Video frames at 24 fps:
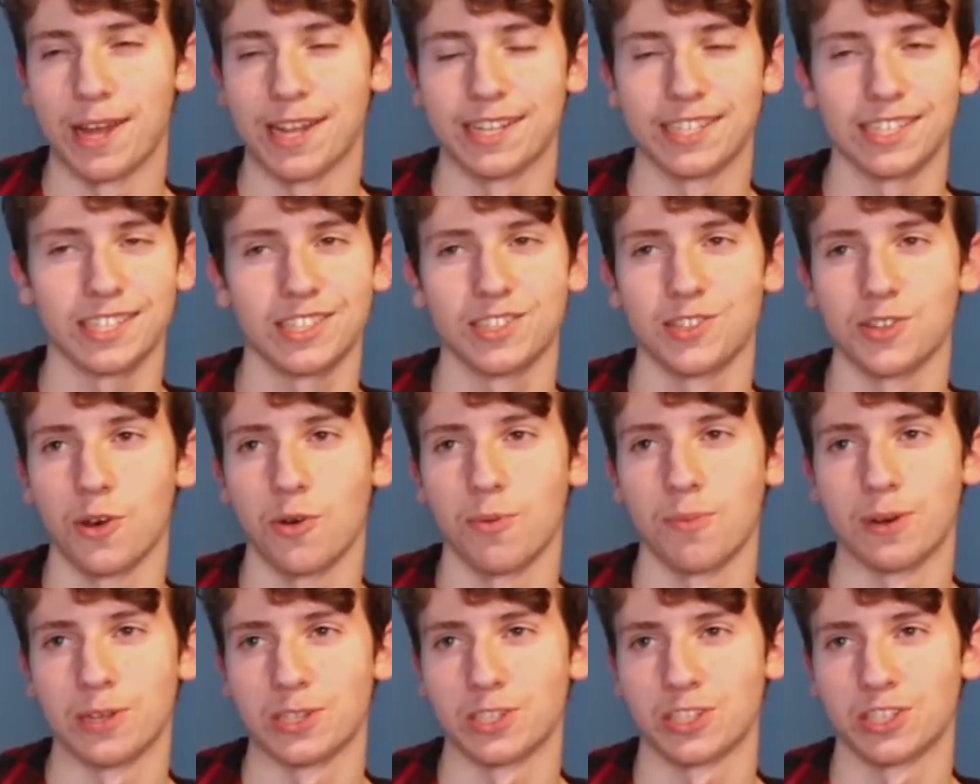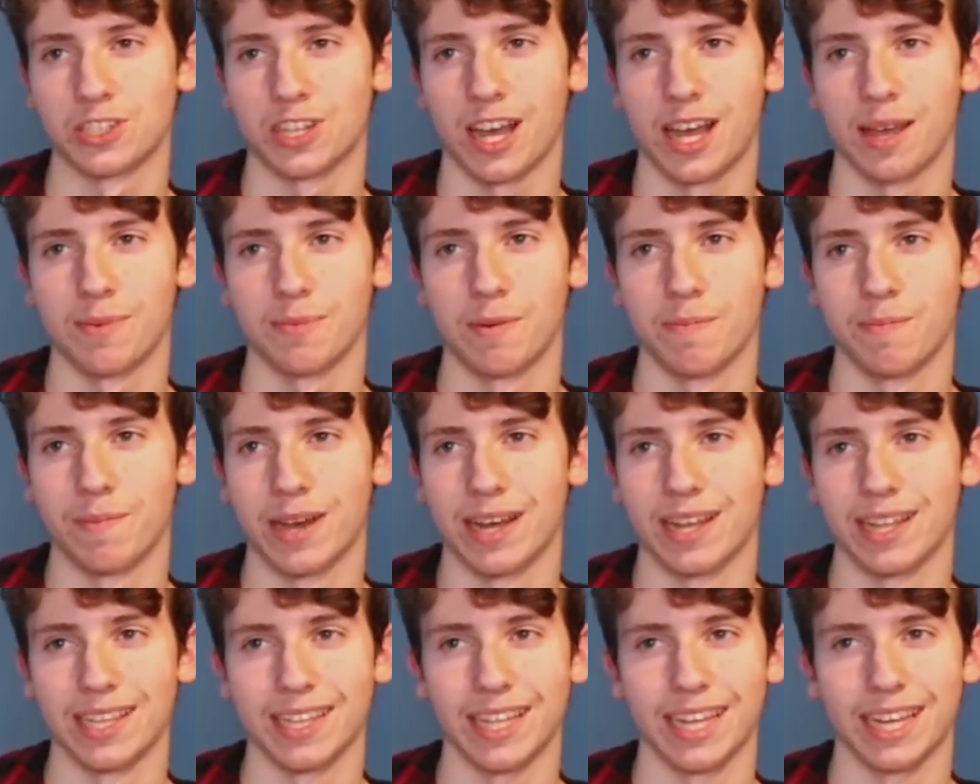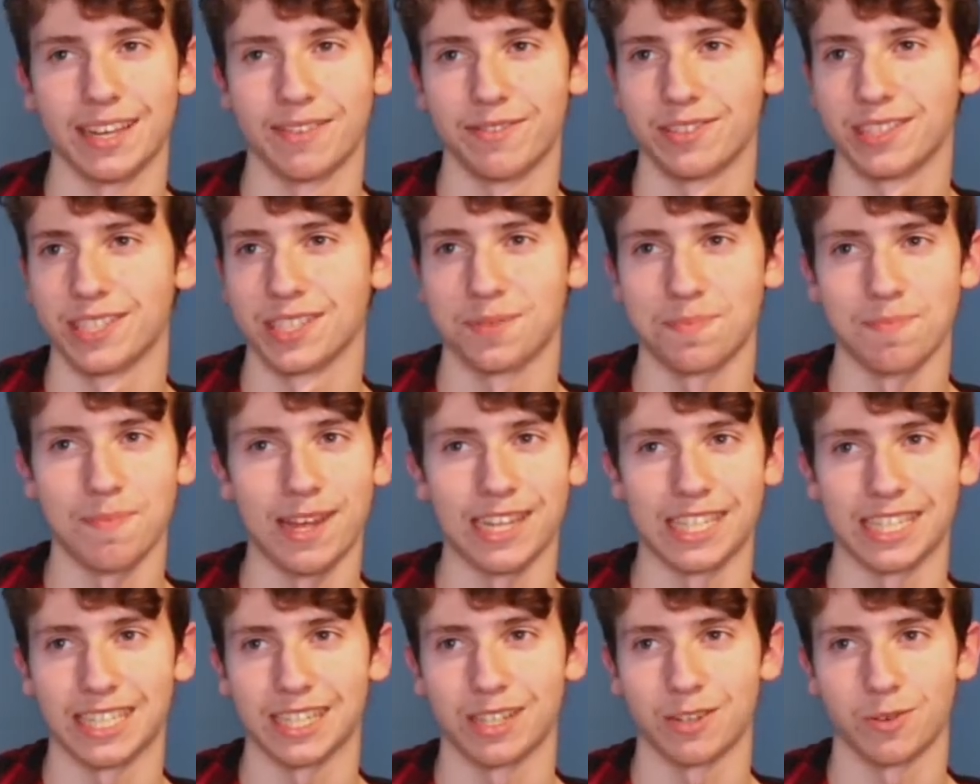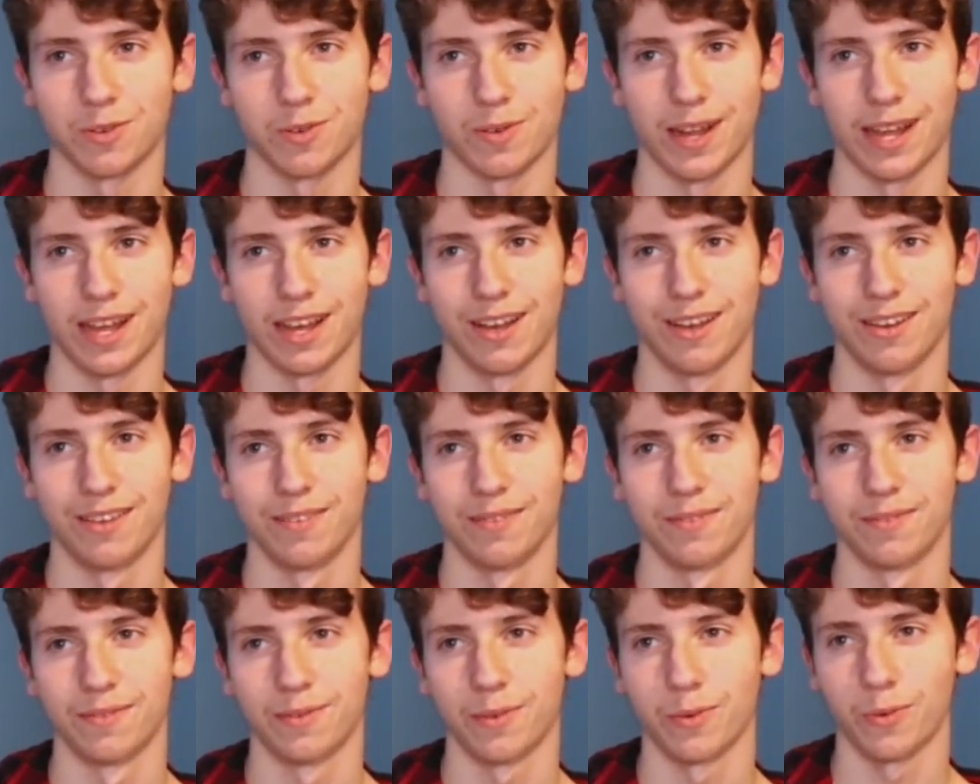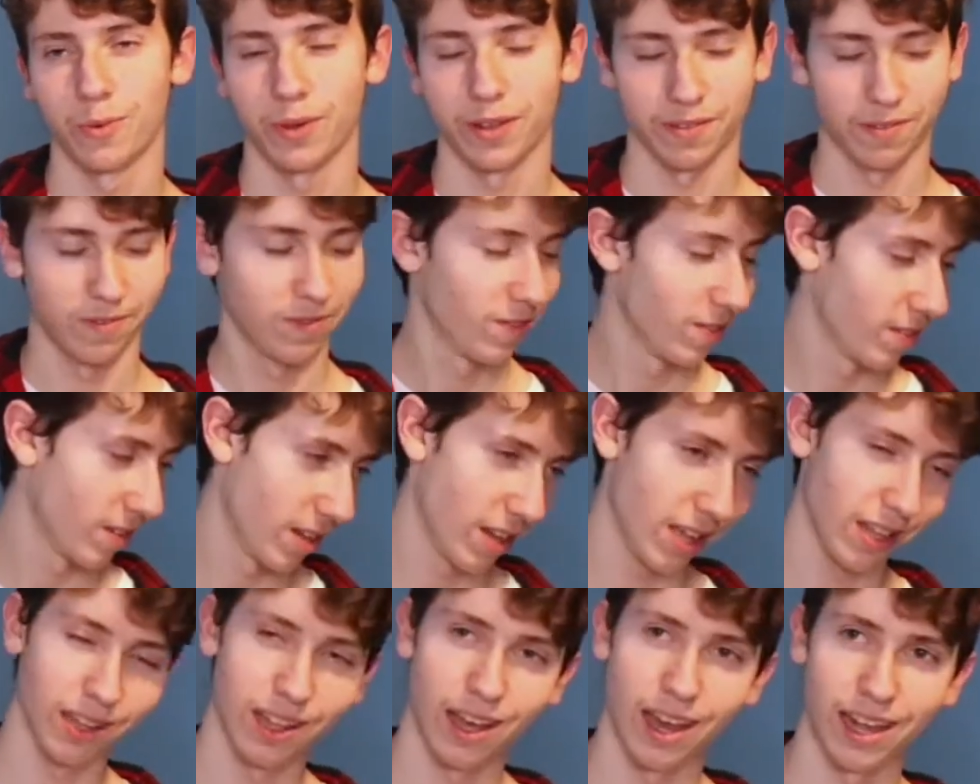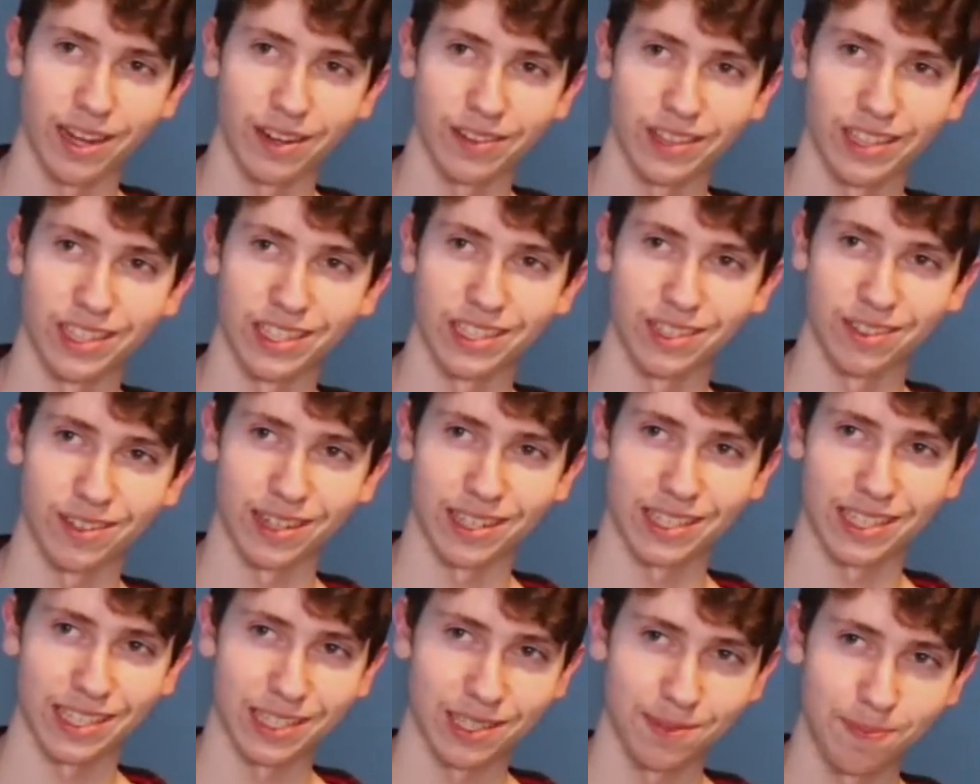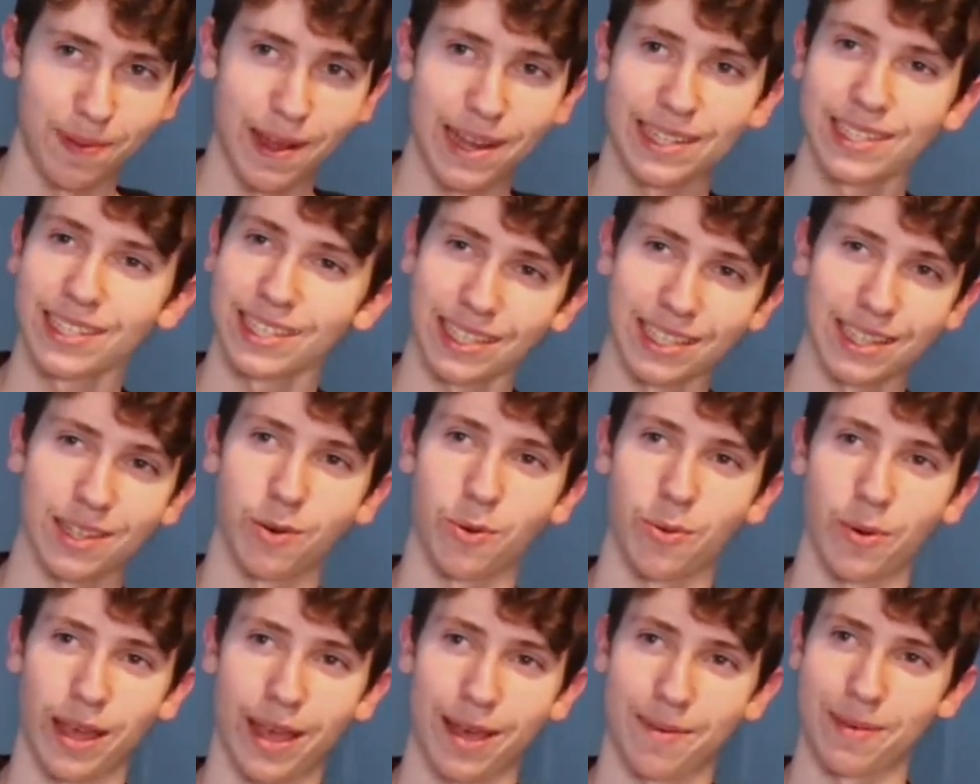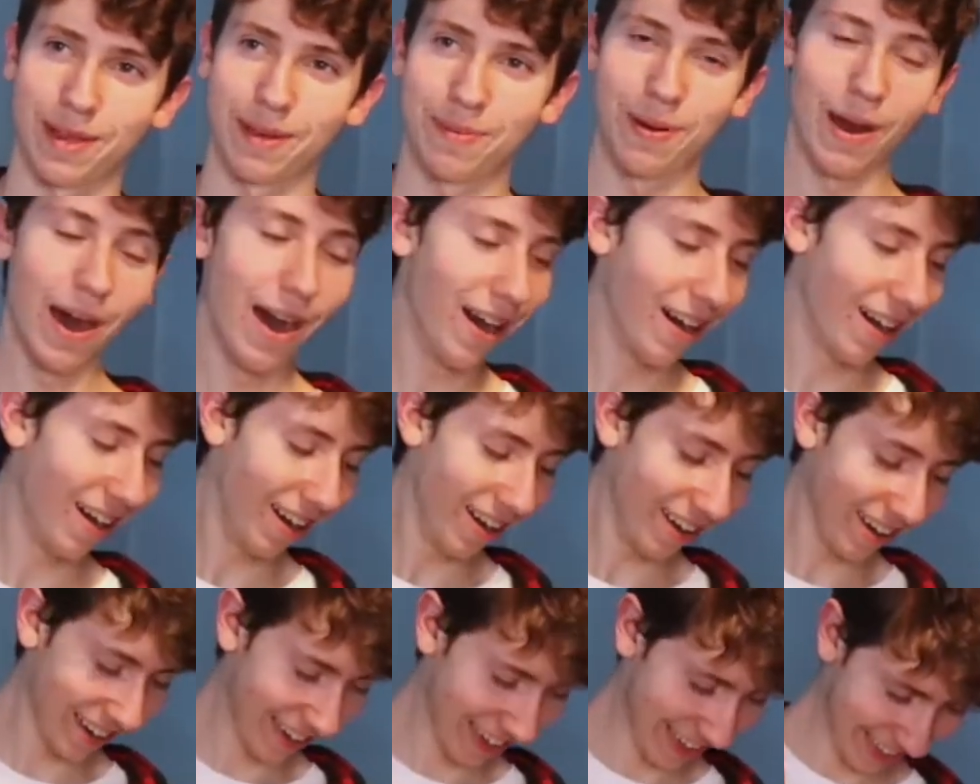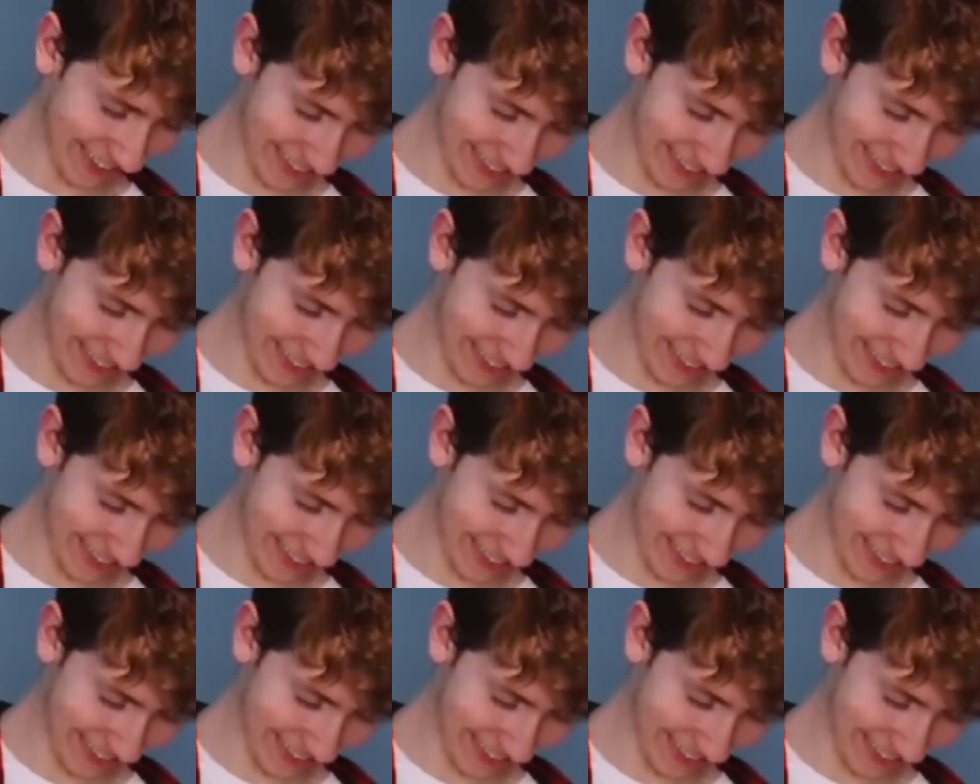so much time in my life just messing around with a lot of these tricks, especially the whammy bar.